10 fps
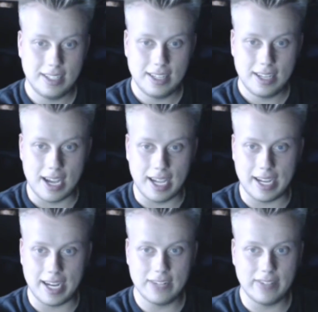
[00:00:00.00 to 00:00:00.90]
I
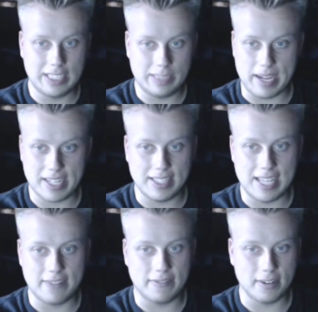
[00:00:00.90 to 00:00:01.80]
kind of expected
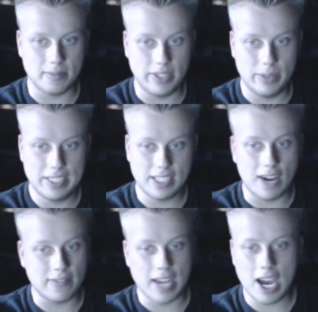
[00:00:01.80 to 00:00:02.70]
that from
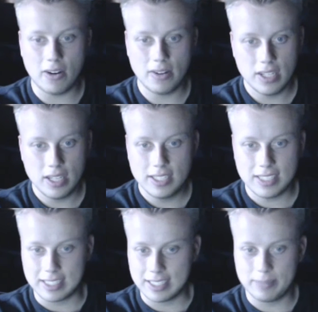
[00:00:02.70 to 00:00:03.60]
Ubisoft now,
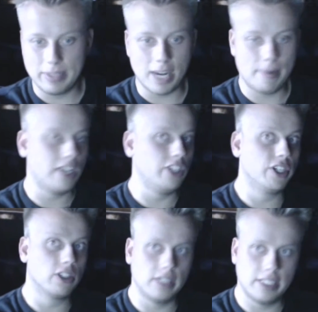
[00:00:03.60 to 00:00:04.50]
since this is becoming a
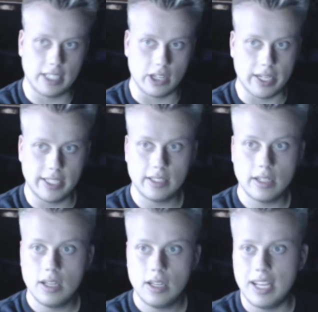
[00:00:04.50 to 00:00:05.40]
yearly series.
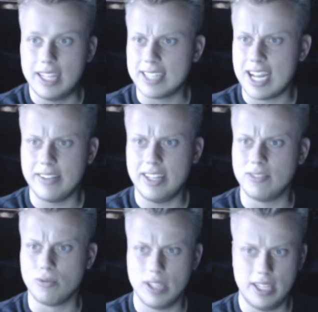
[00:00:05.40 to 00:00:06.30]
It's kind of
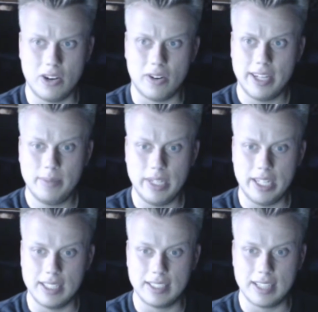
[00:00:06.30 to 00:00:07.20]
getting really annoying,
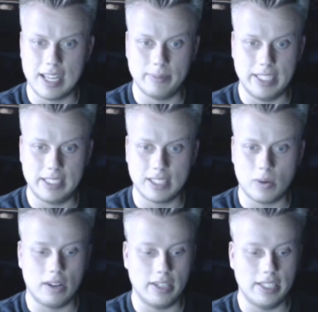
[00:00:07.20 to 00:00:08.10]
because that means the
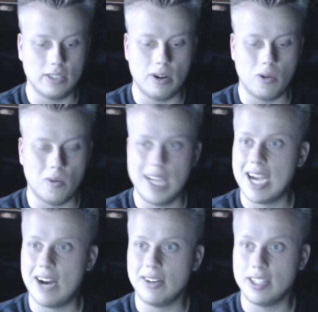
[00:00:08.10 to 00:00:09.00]
quality is going way
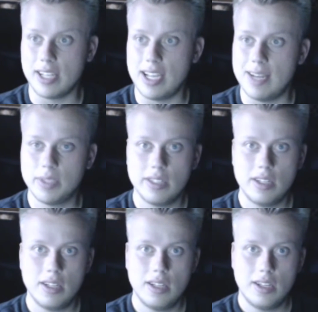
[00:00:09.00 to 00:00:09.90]
down in their games.
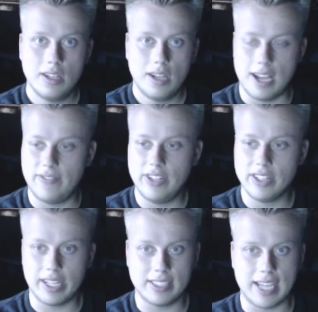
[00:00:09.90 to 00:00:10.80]
I feel
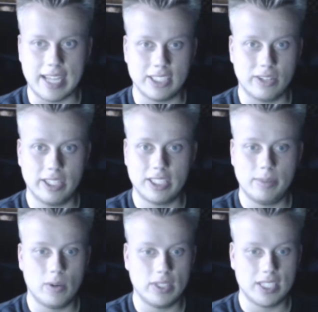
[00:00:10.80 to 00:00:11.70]
like Assassin's Creed should
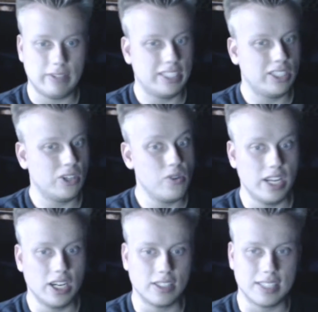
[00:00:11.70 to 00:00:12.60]
be once every 2
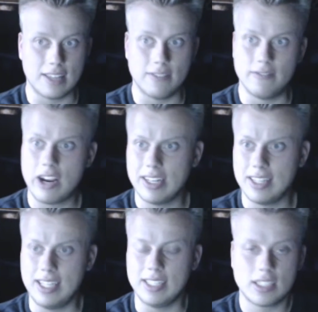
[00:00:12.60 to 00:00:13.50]
years at the very
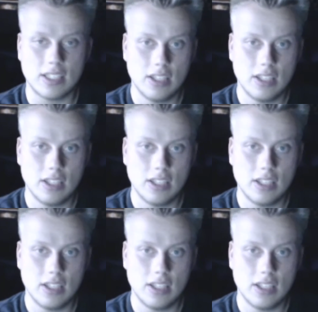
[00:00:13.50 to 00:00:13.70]
least.